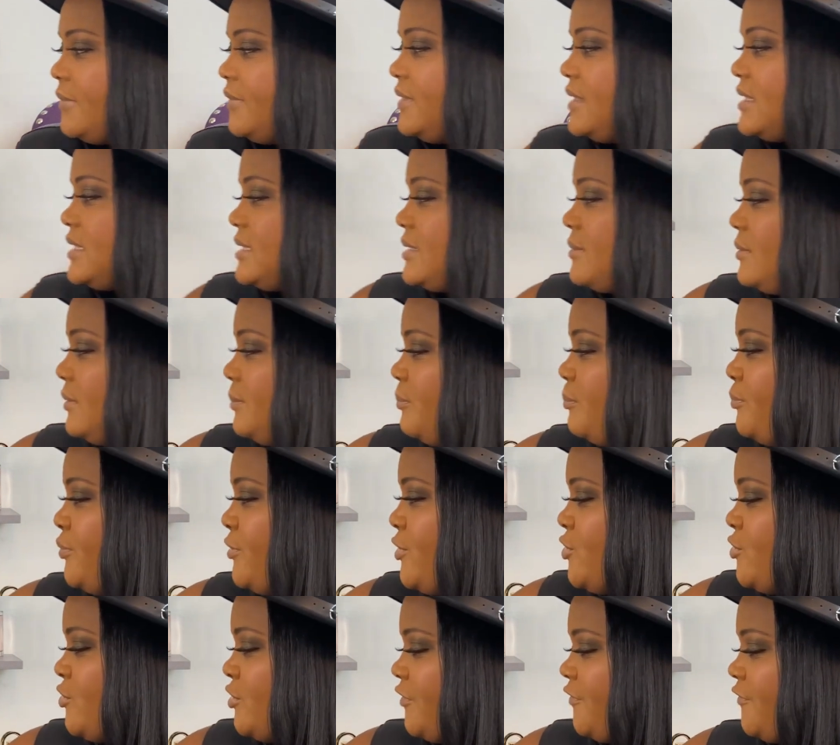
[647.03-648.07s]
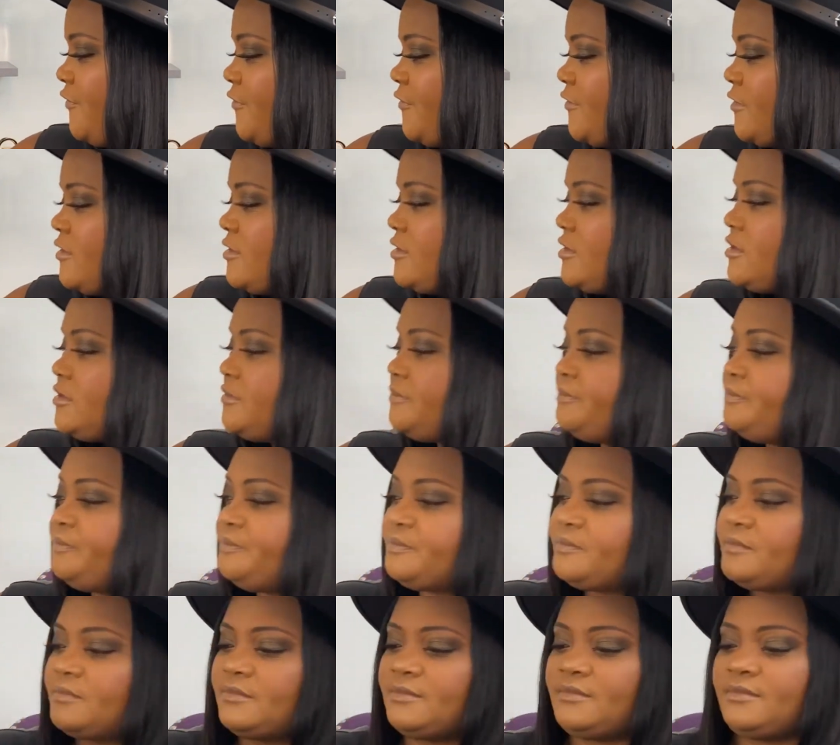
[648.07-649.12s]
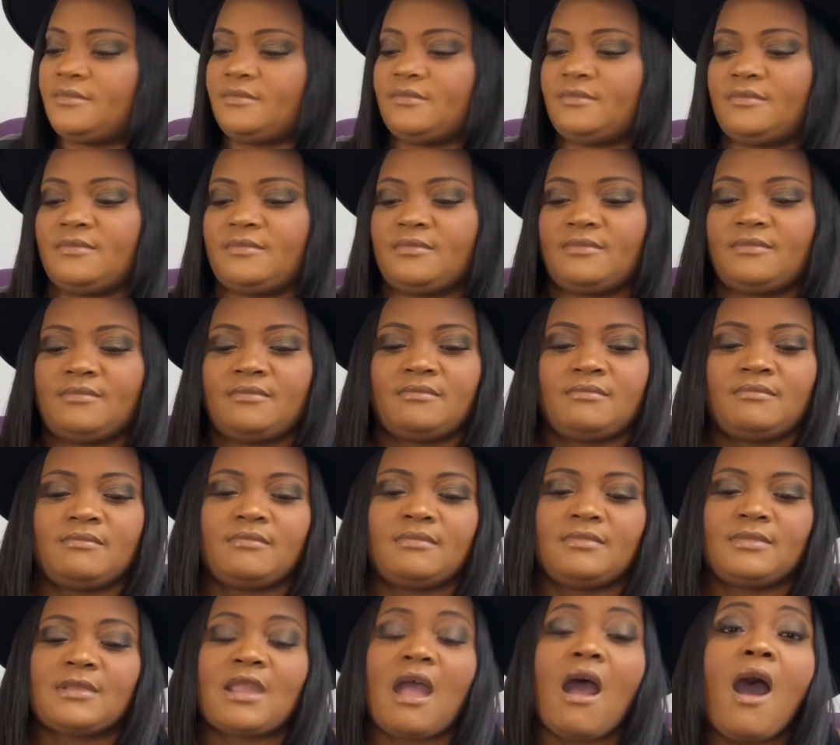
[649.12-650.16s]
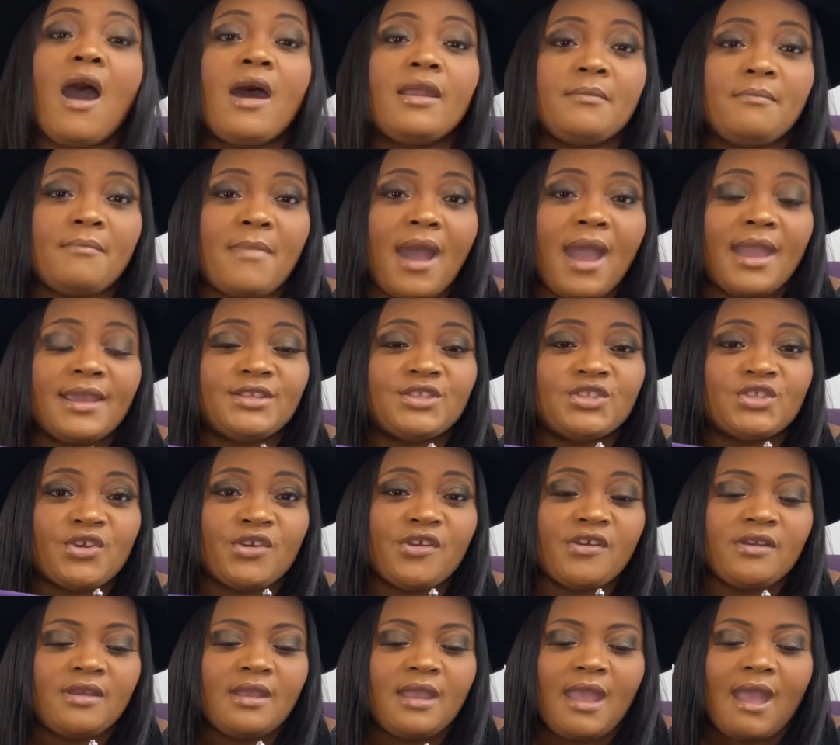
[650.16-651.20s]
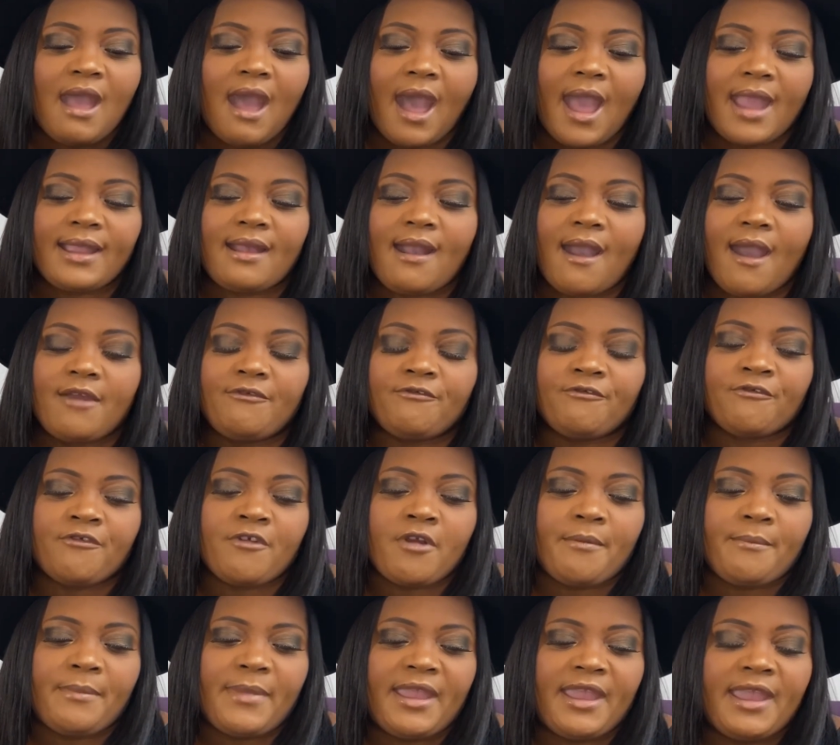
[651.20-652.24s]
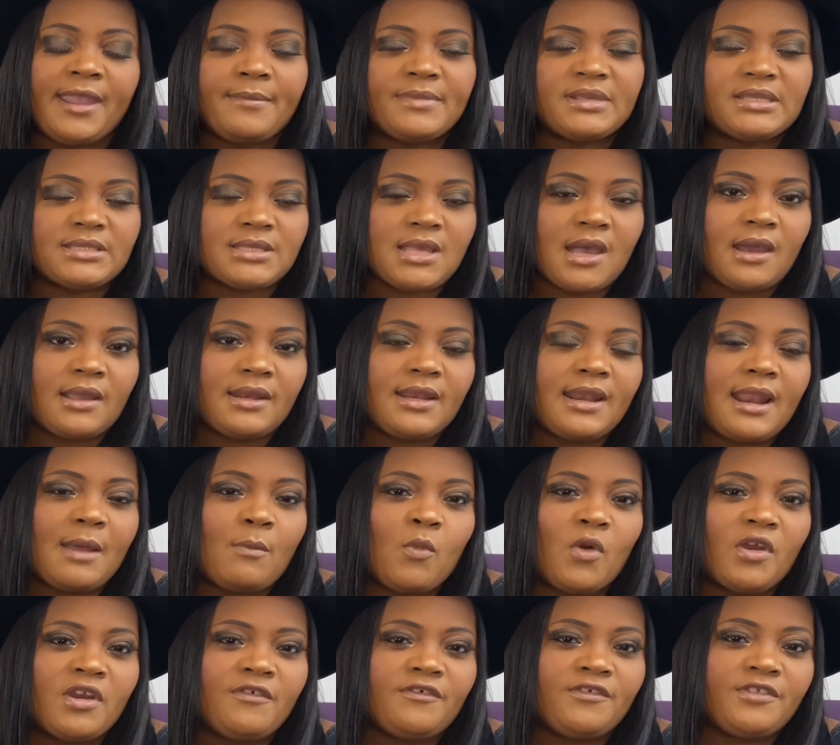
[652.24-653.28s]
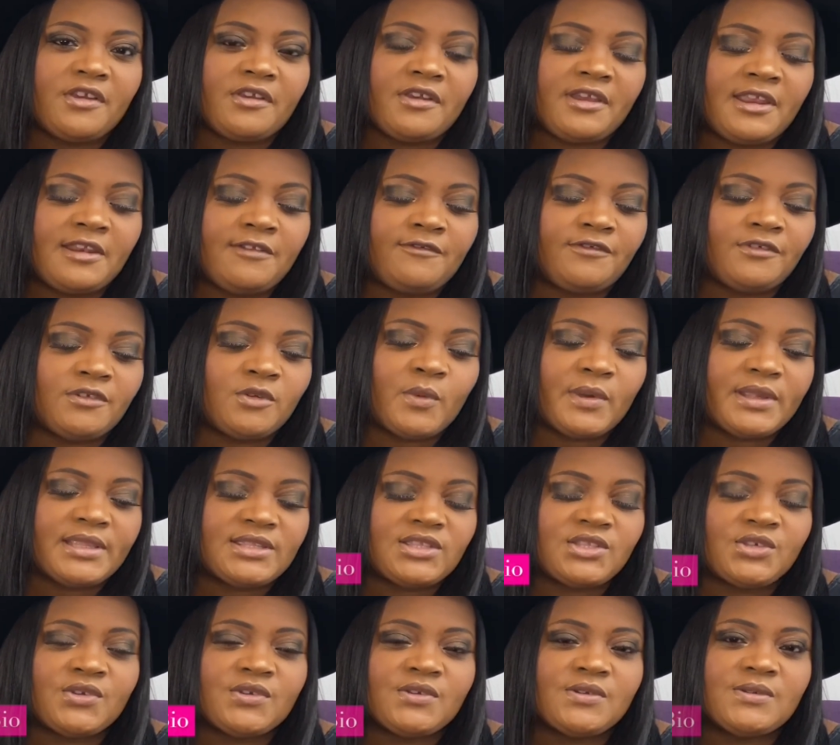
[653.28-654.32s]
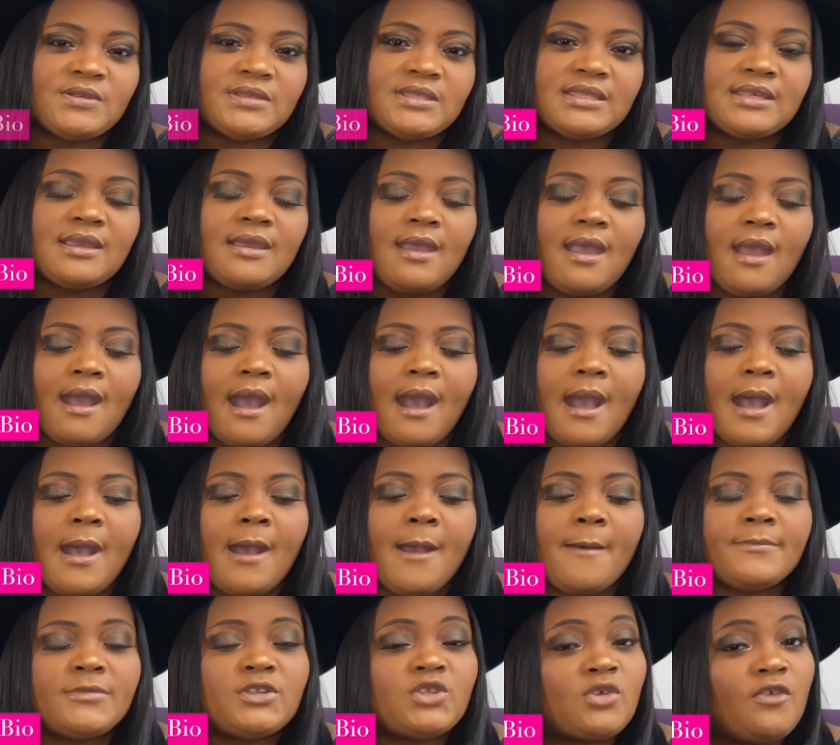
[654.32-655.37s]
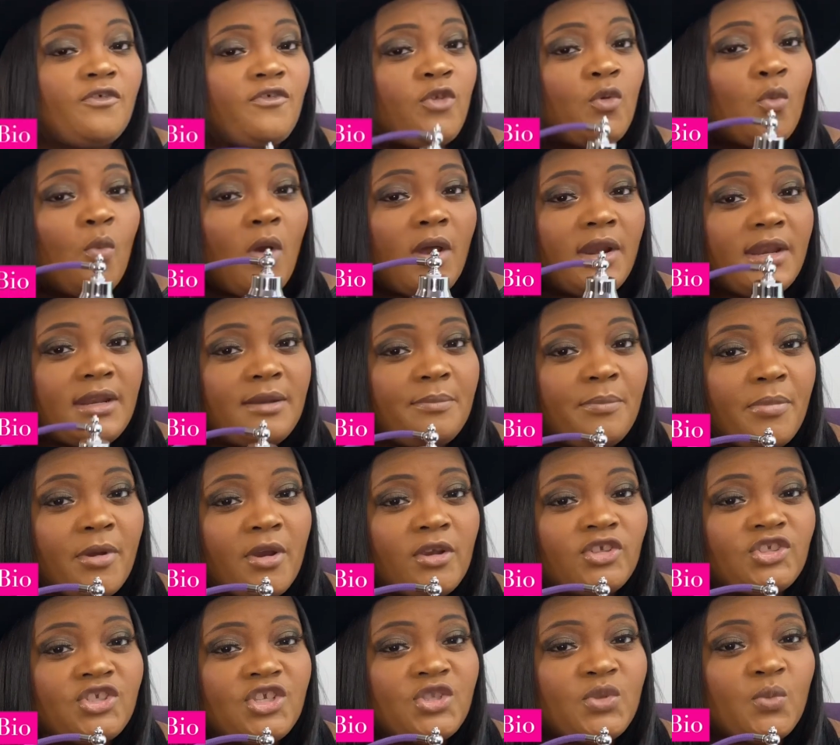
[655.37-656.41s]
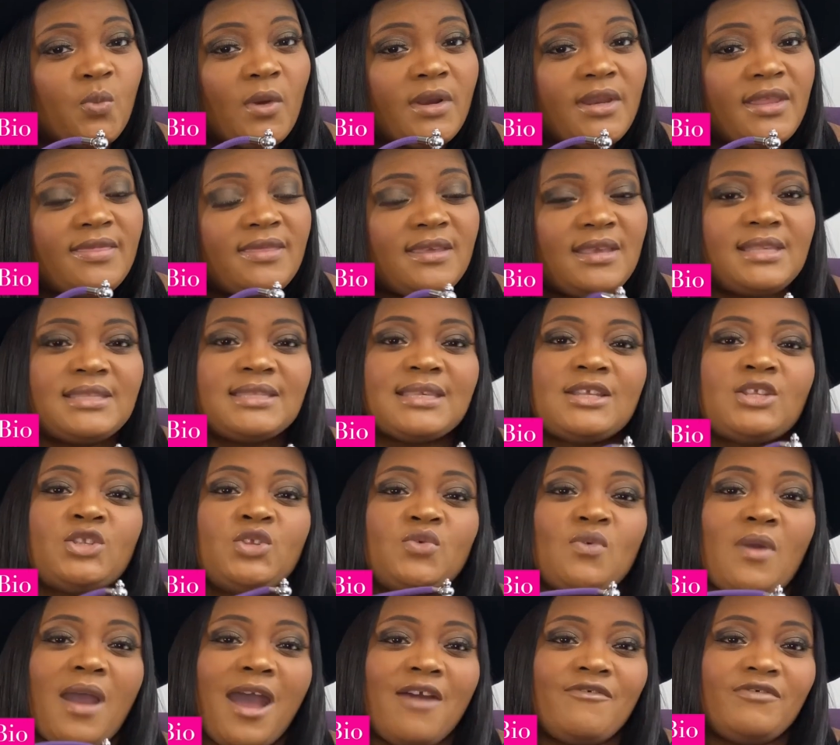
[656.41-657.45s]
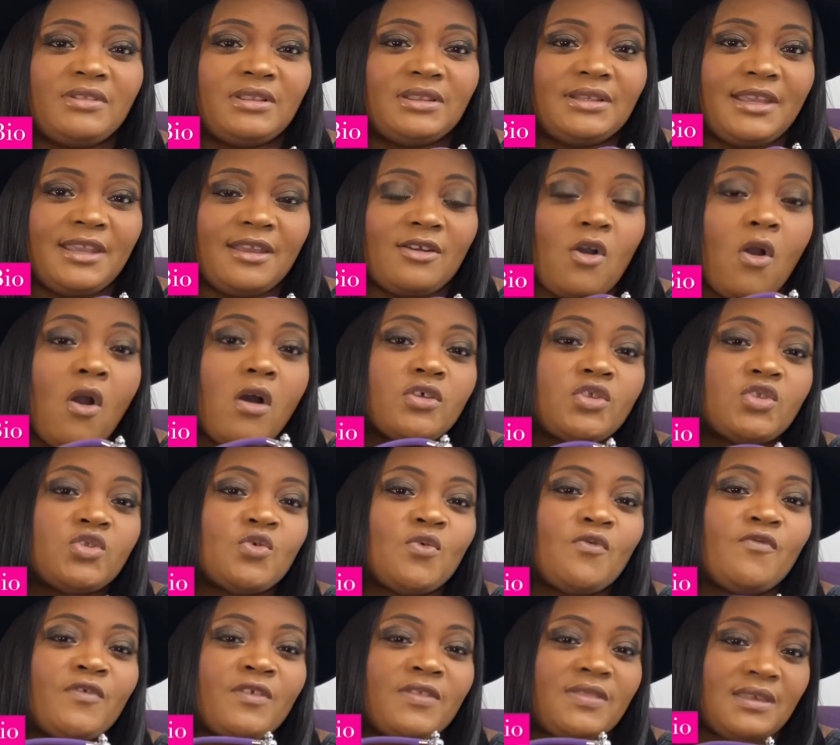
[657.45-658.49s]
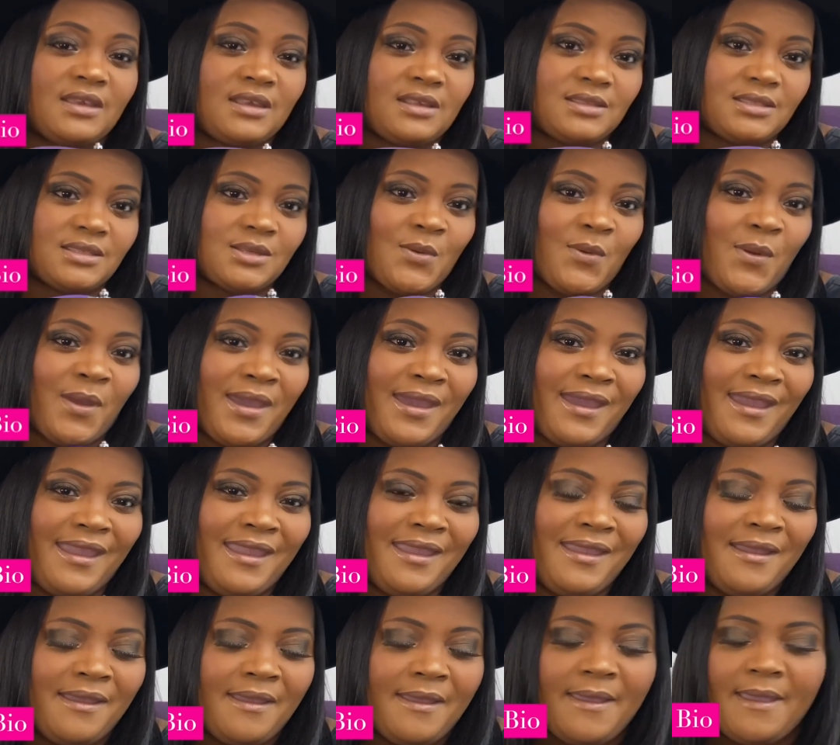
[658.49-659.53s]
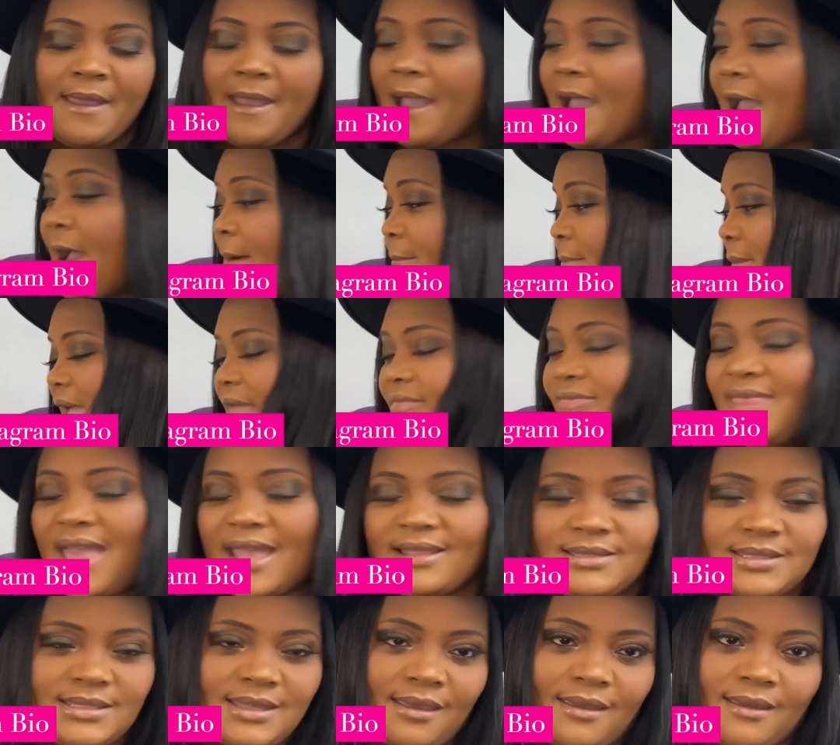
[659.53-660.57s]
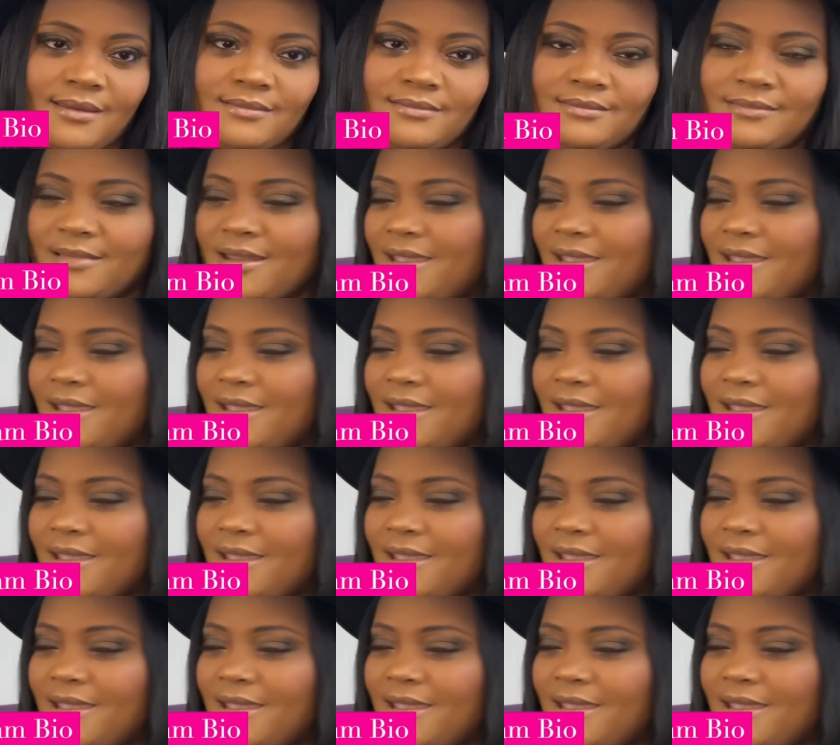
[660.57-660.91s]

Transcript: this beautiful atomizer I got from Amazon, and I'm one of their influencers. So if you wanted to purchase one of these, I do have a link also for this, okay? And that's it.